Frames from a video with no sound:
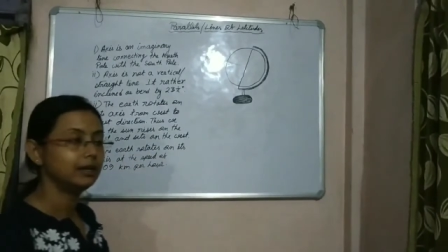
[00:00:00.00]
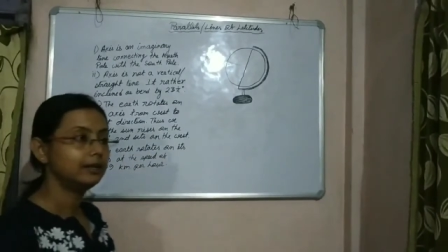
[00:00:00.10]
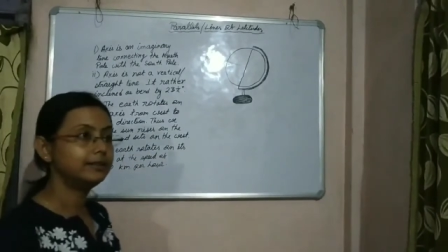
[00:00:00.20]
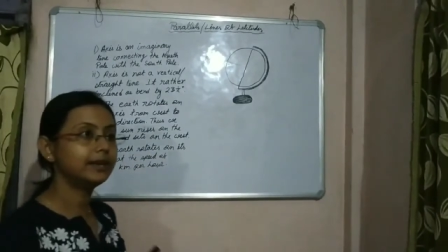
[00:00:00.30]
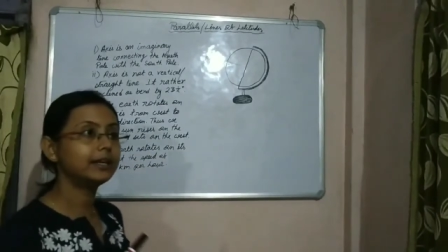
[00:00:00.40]

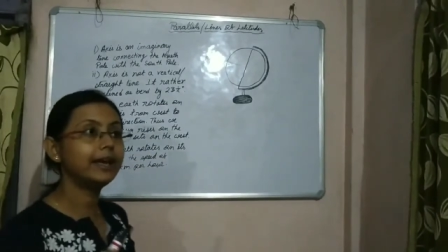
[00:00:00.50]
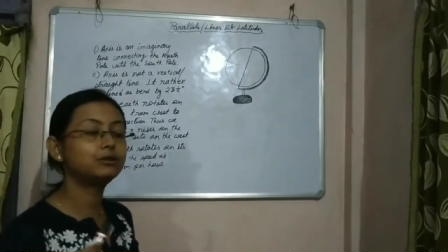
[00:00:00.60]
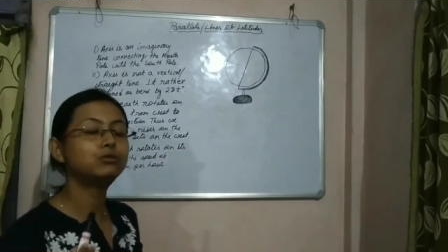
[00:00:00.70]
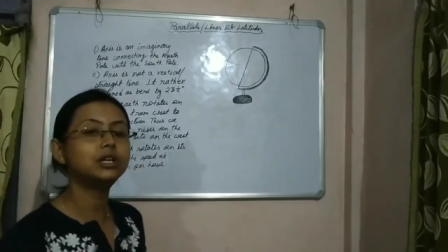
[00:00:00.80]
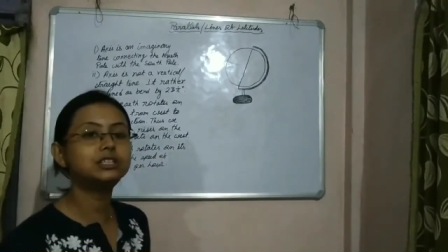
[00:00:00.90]
That at
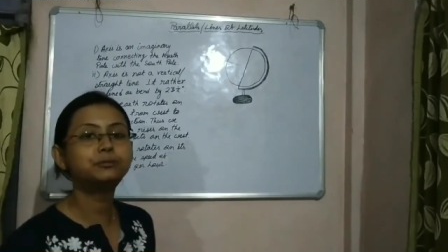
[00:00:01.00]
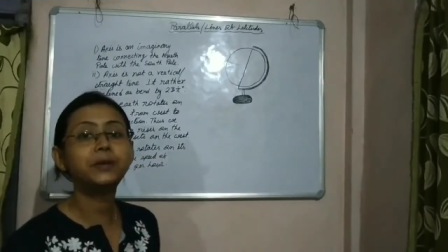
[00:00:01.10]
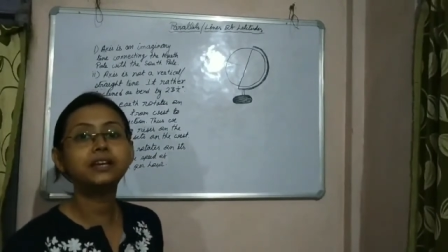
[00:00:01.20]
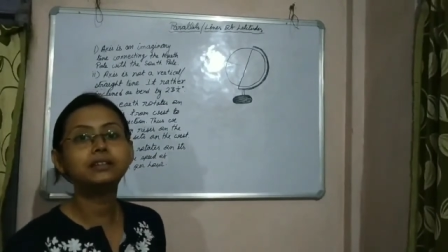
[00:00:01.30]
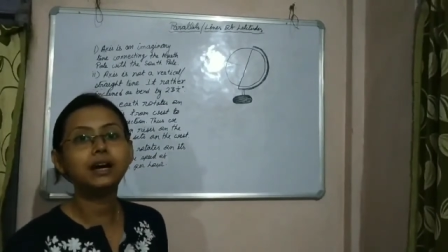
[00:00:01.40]
what
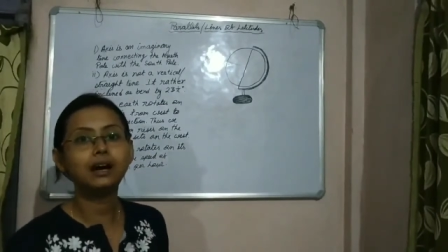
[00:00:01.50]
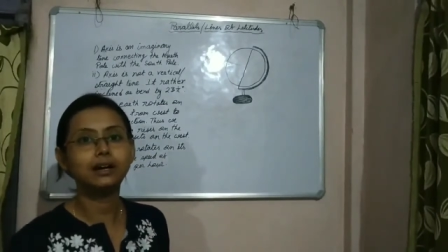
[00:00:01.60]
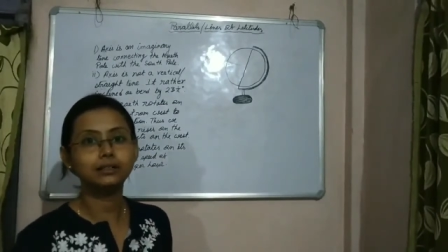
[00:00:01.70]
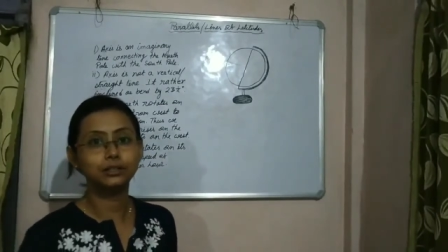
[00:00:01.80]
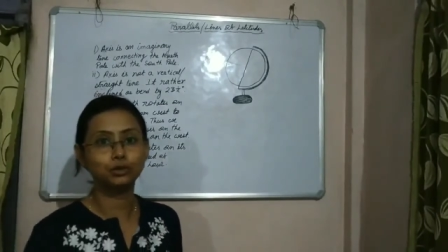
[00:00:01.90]
speed the
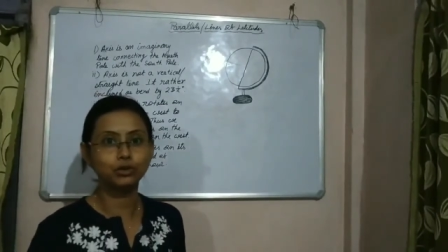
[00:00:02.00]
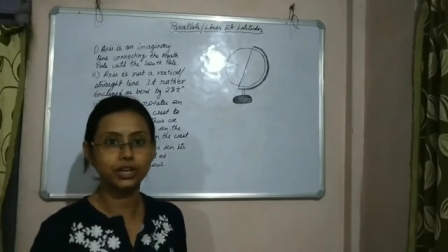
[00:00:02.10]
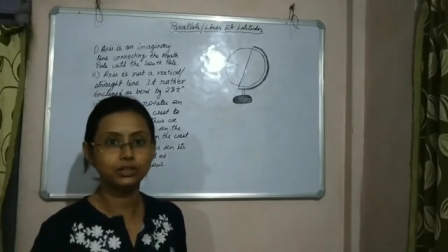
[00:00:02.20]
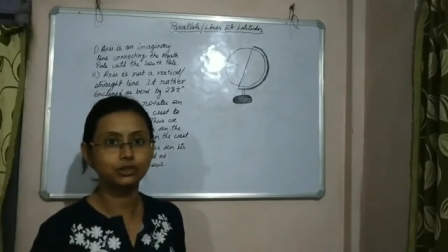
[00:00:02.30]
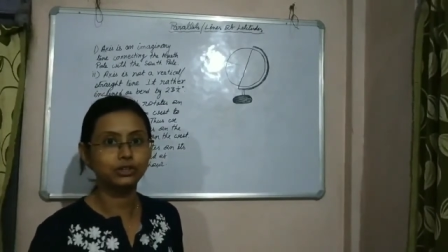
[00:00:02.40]
earth
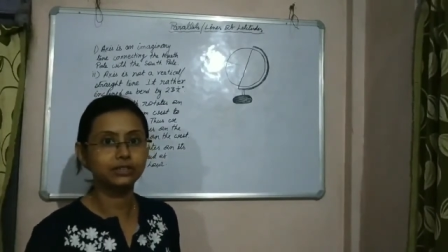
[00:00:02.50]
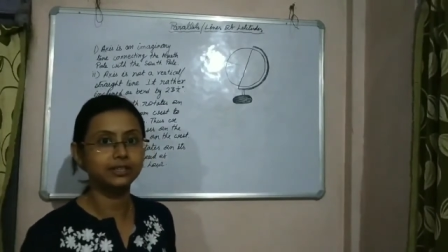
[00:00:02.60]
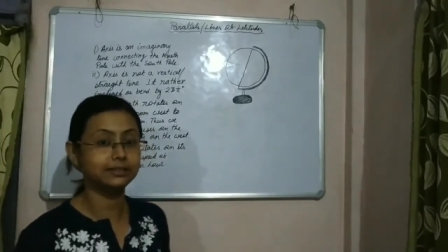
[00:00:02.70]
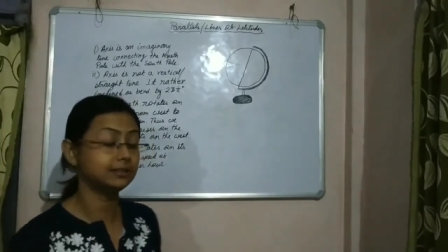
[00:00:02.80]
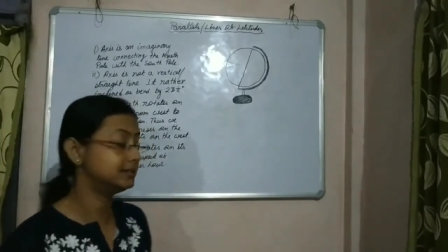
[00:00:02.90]
rotates on its axis.